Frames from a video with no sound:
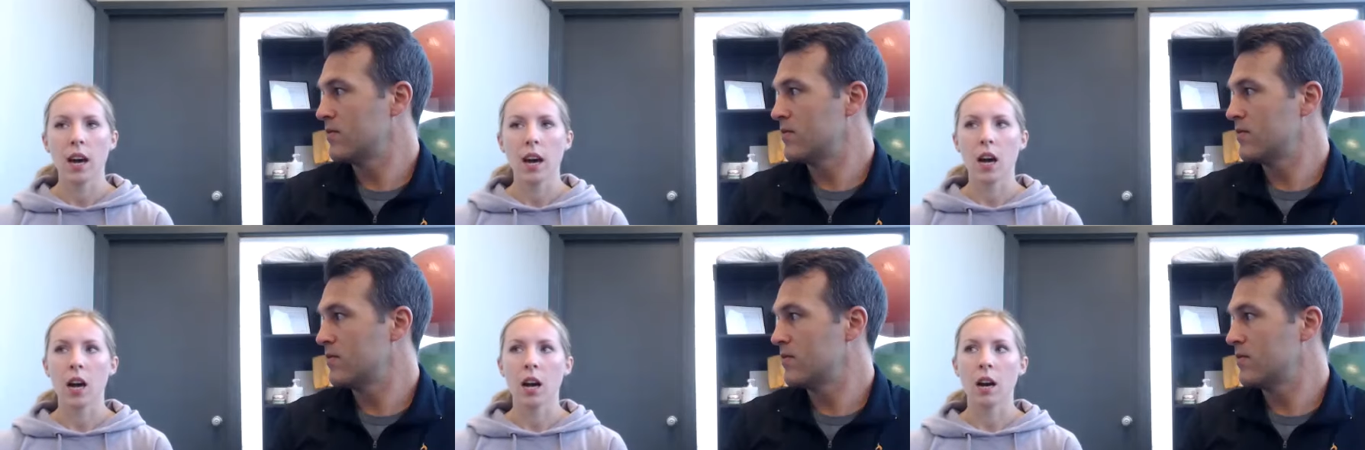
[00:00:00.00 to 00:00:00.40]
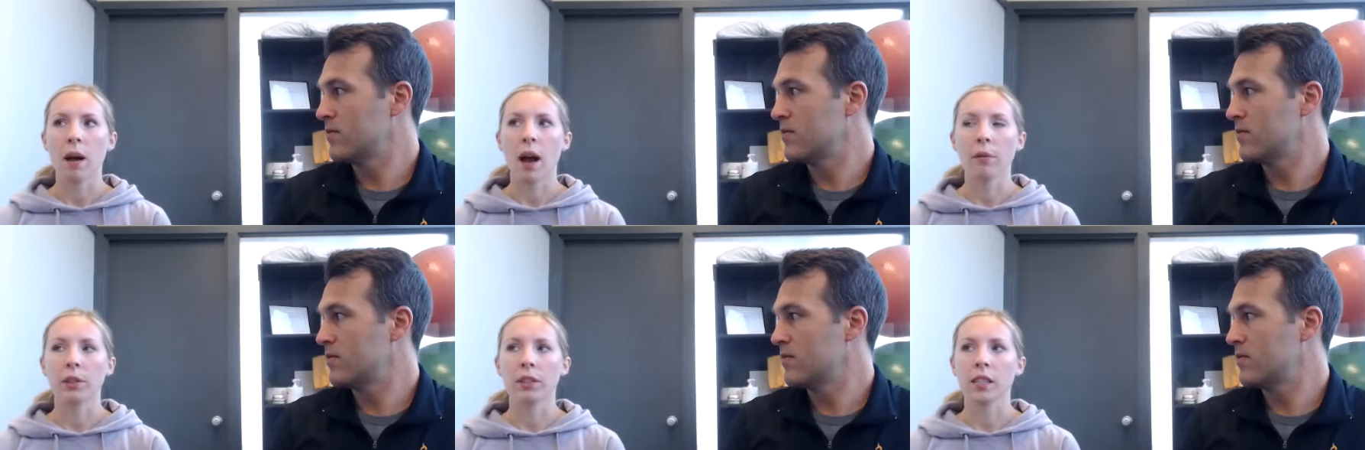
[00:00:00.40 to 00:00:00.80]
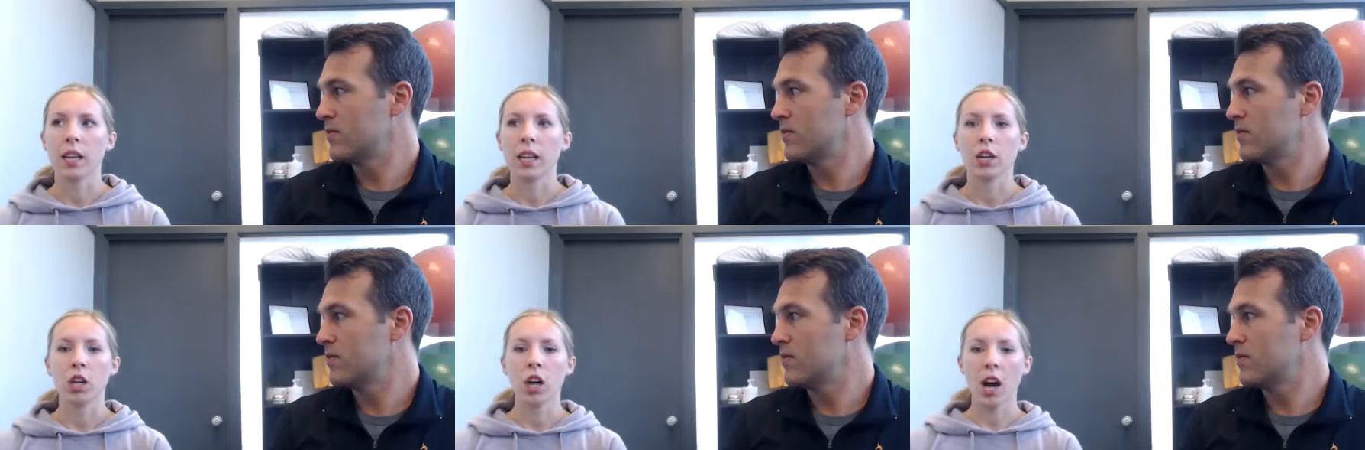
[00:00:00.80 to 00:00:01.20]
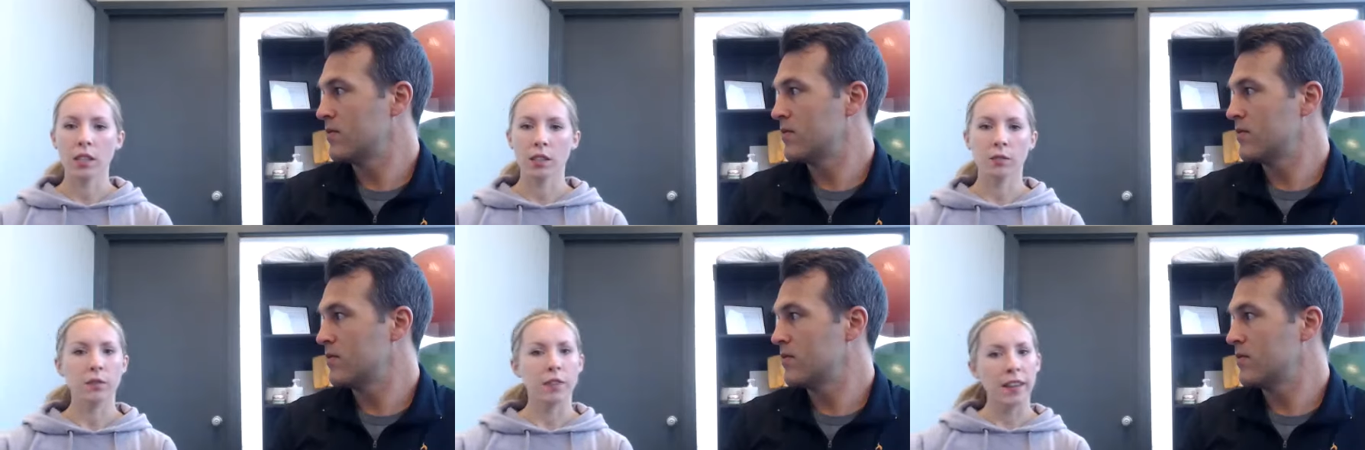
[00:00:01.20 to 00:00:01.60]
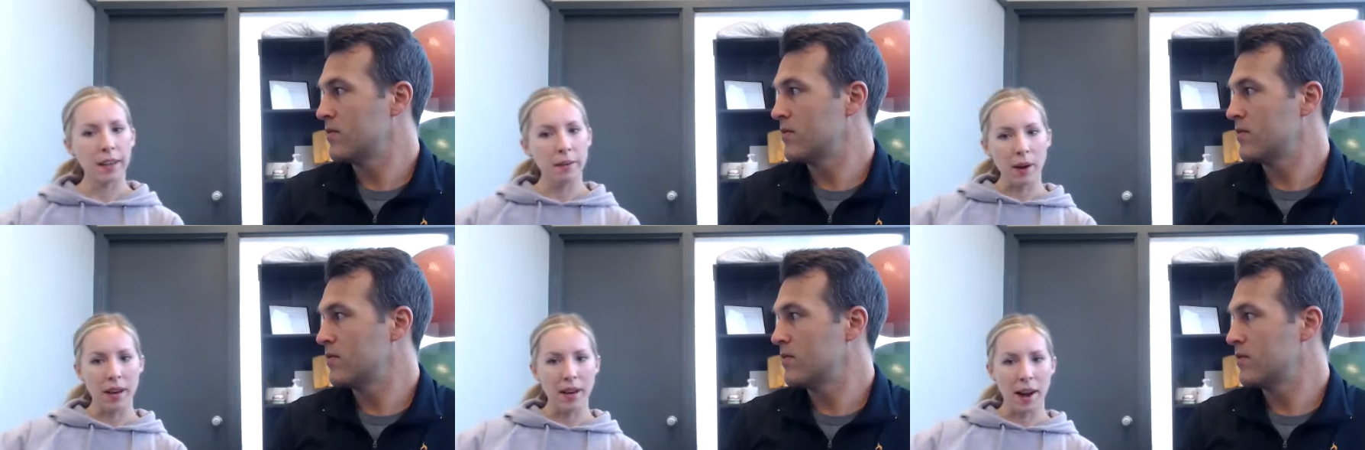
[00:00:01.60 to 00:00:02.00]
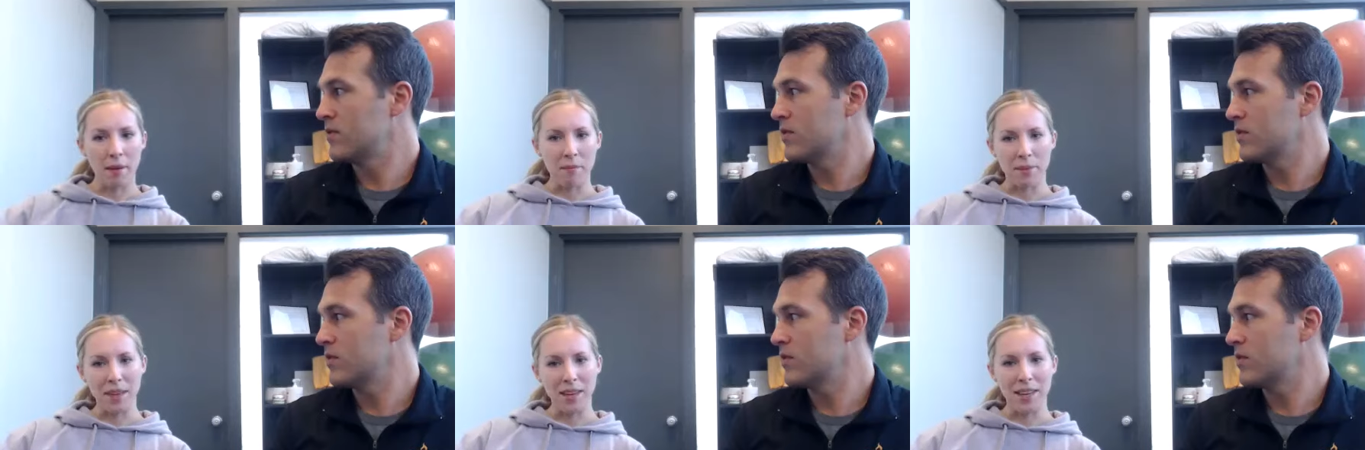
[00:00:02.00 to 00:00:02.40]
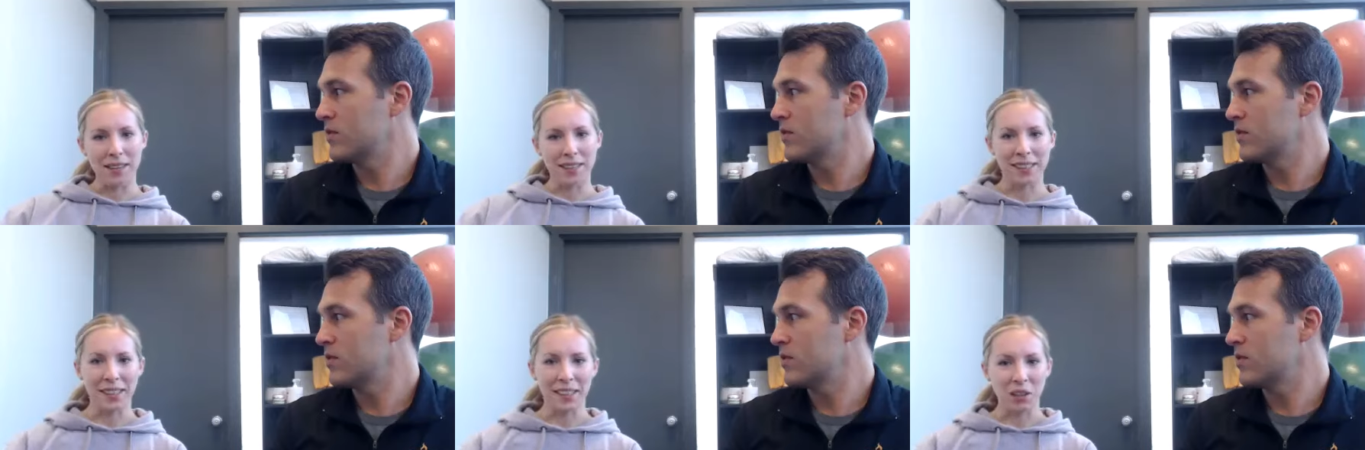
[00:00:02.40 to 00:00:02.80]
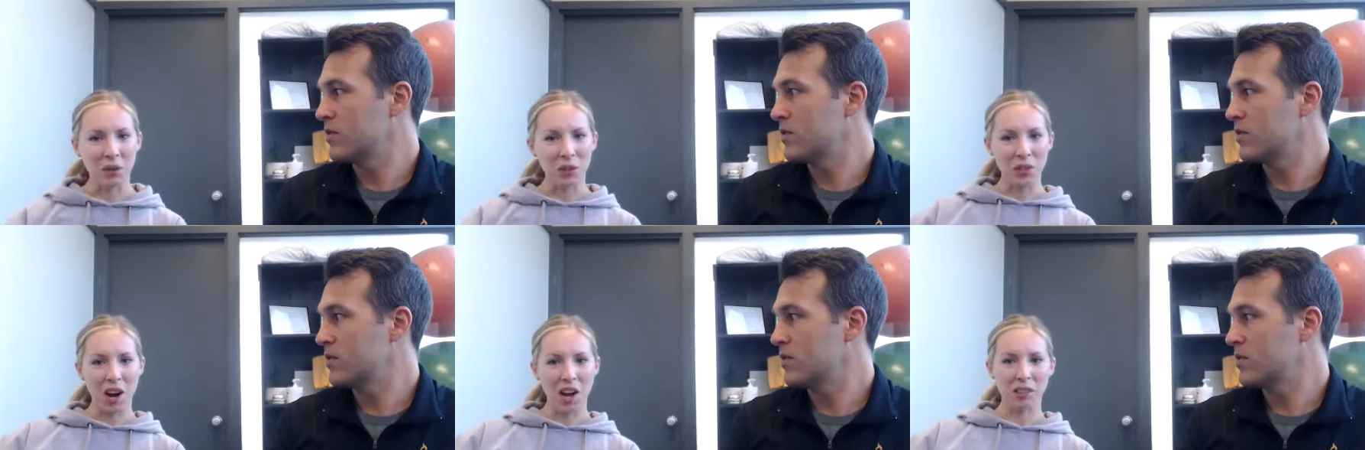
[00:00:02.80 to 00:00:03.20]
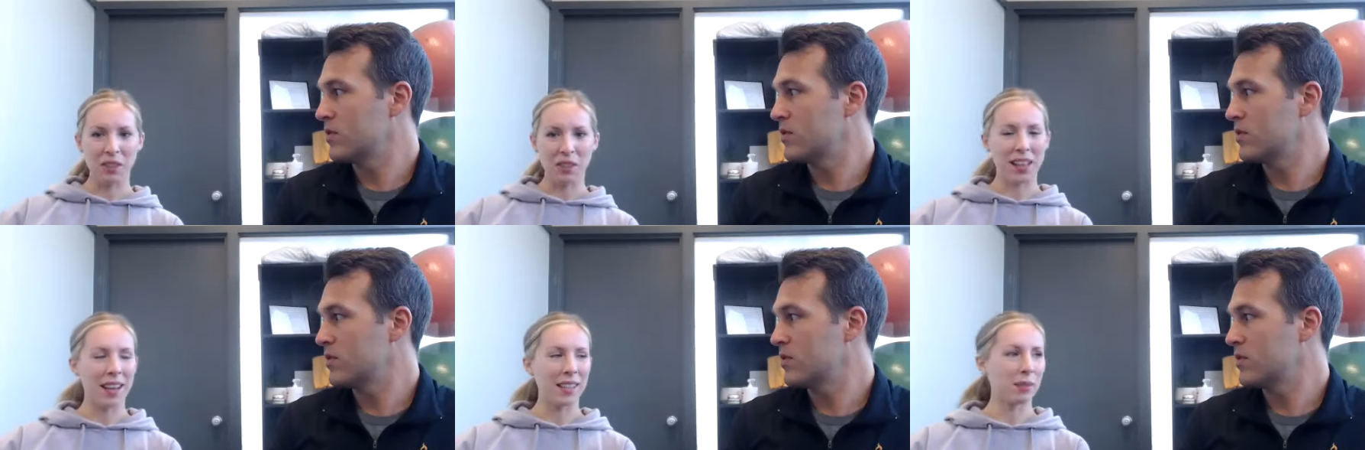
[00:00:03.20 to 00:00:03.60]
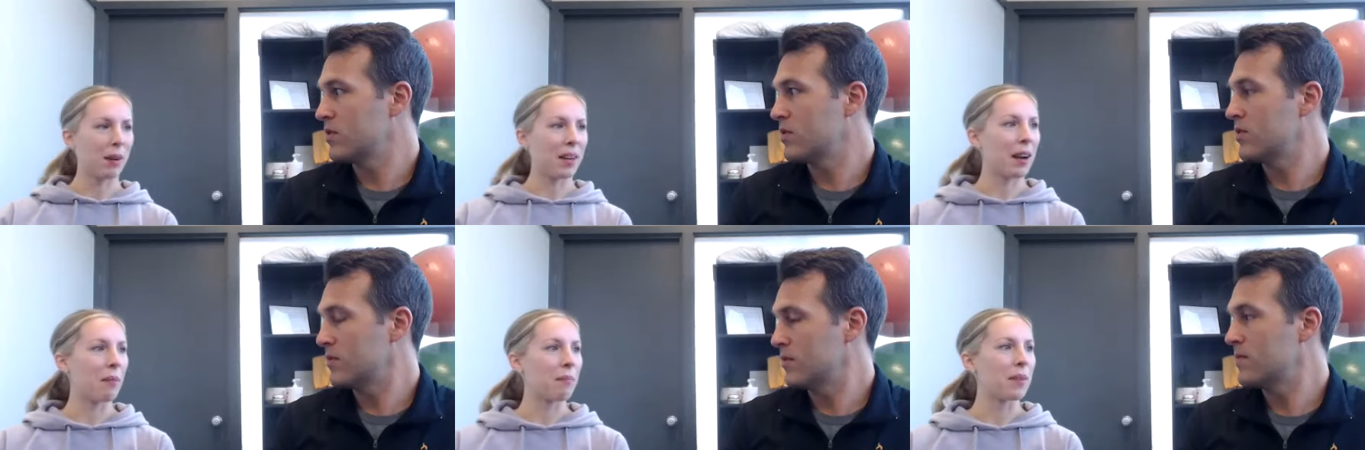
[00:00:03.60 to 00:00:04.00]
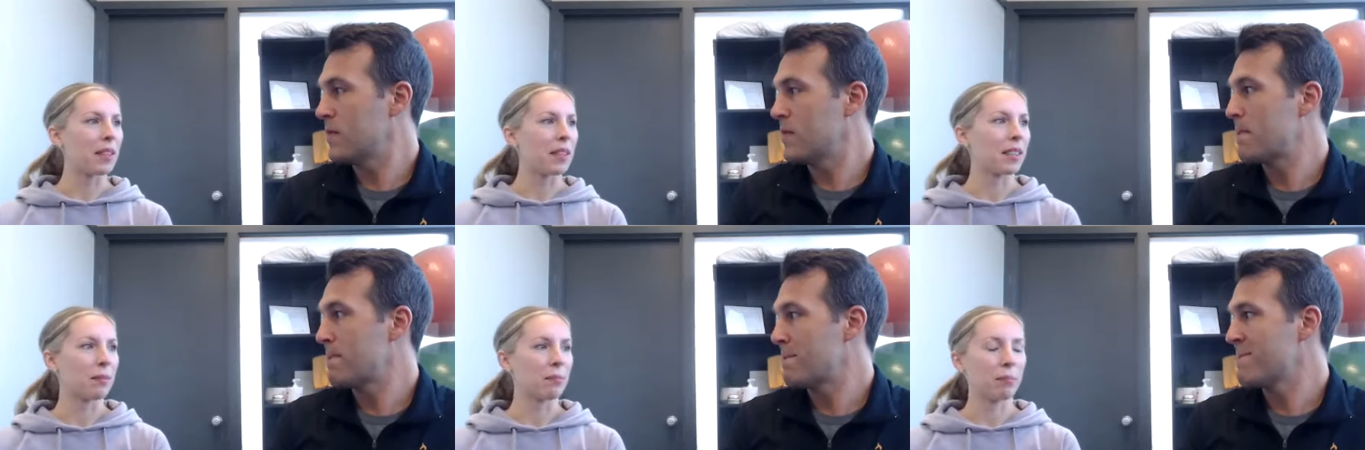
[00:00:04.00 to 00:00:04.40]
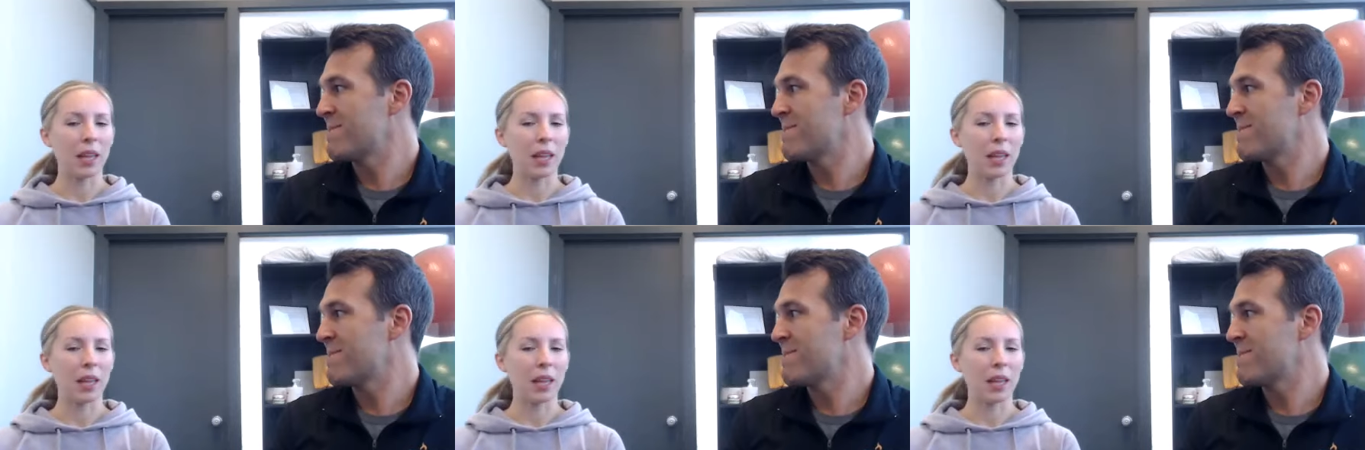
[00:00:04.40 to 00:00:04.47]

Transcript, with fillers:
Speaker 1: I would say CrossFit might not be like going to CrossFit class might not be the